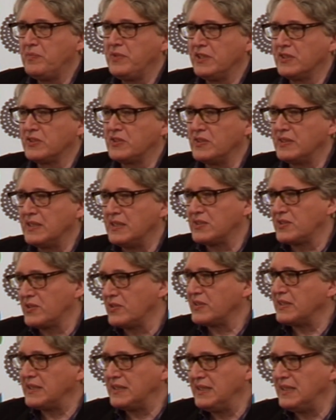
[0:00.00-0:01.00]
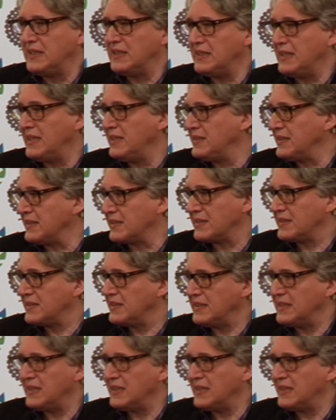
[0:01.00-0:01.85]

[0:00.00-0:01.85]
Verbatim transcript: built on authority and ethics.